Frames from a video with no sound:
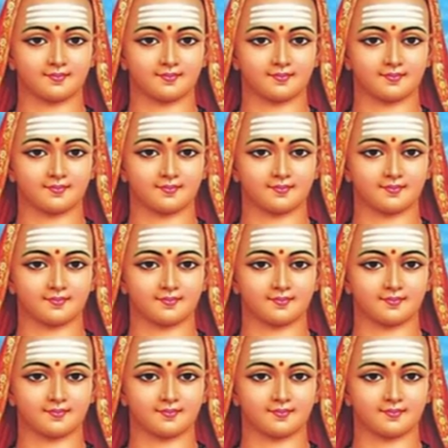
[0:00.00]

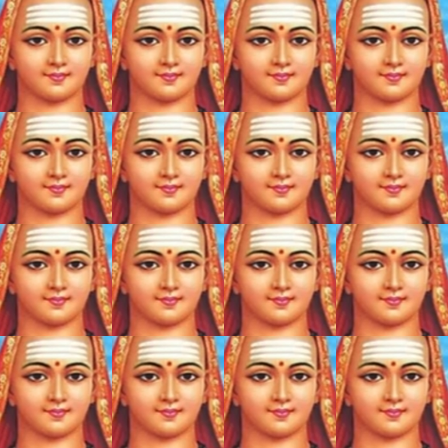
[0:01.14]

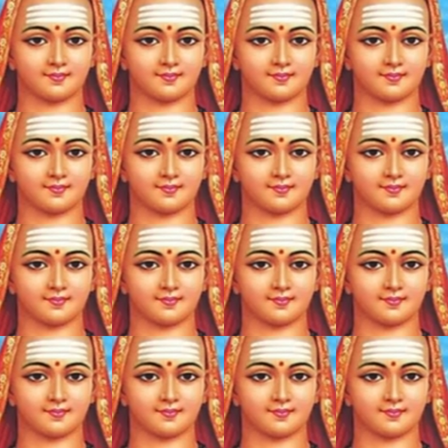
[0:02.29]

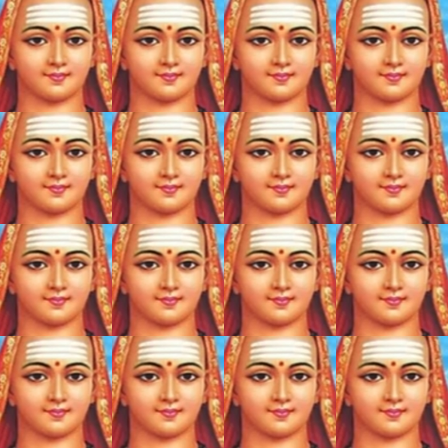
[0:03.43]

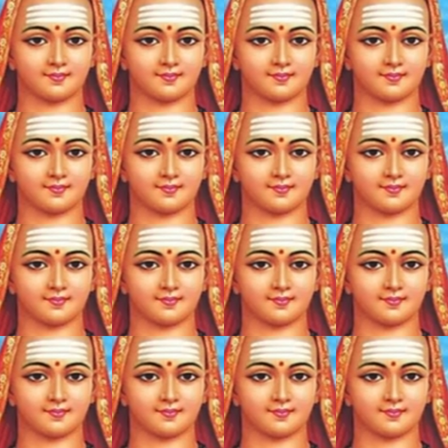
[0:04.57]

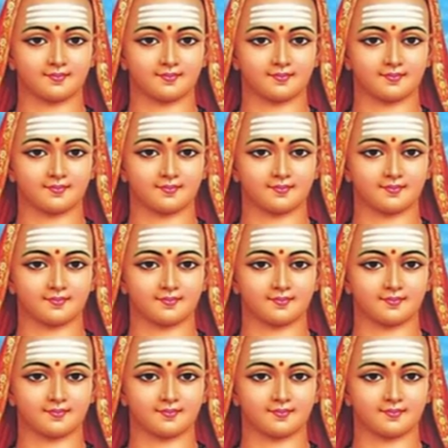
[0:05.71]

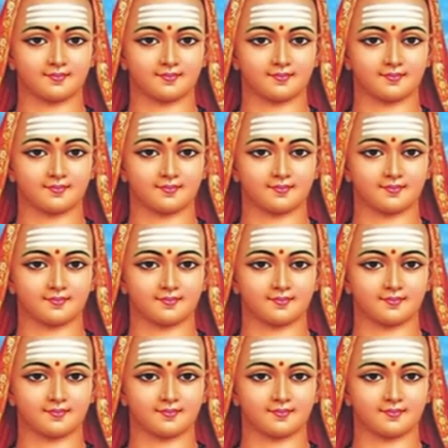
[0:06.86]
[no speech]